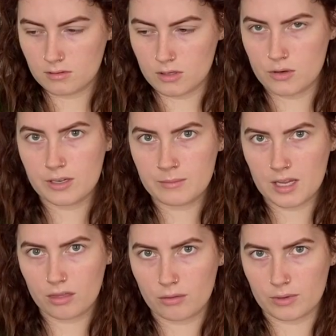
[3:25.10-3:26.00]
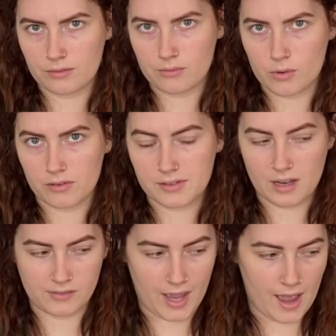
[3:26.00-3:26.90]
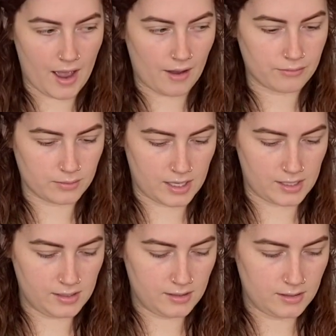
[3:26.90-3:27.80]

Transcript: You can make 3/4 out of a half, right?